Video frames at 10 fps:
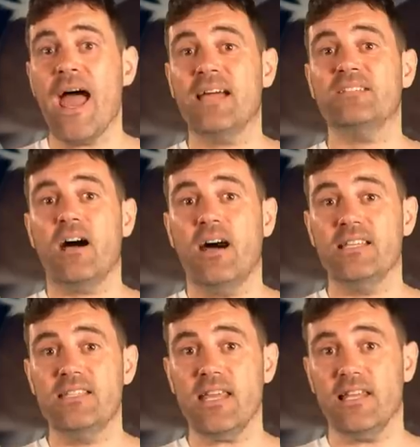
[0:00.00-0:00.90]
and
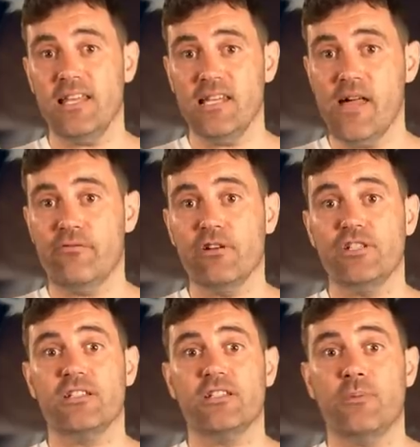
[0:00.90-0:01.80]
ideally
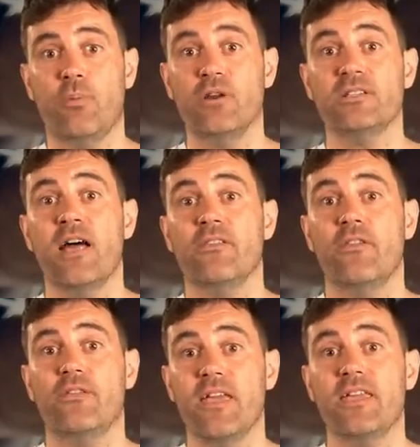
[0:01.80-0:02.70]
leverage it to the point
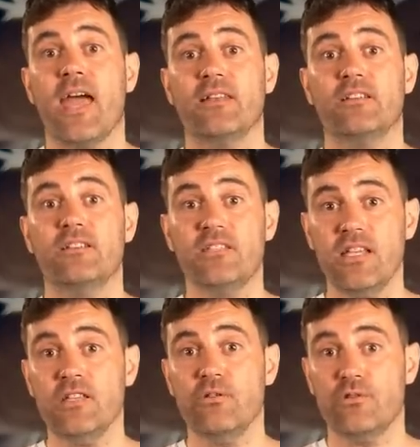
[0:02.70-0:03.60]
that they can
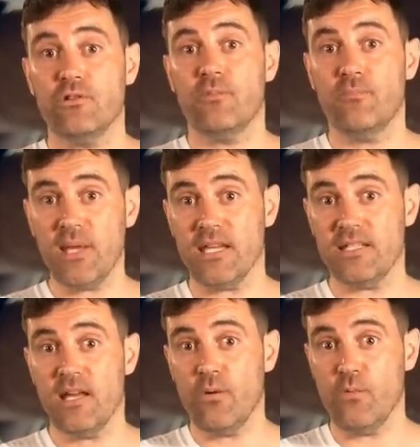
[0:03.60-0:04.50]
continue to
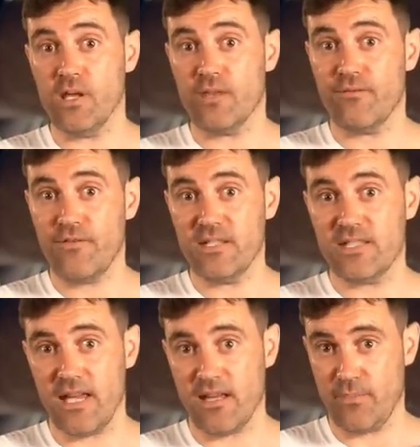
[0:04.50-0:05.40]
compete with
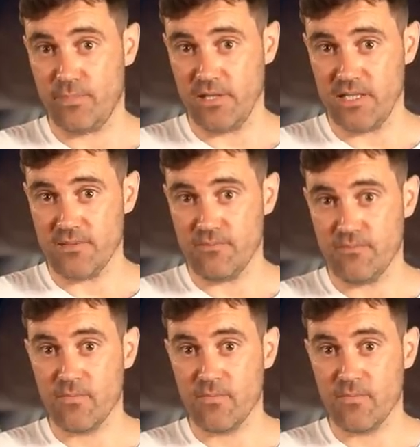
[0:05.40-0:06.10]
fintech companies.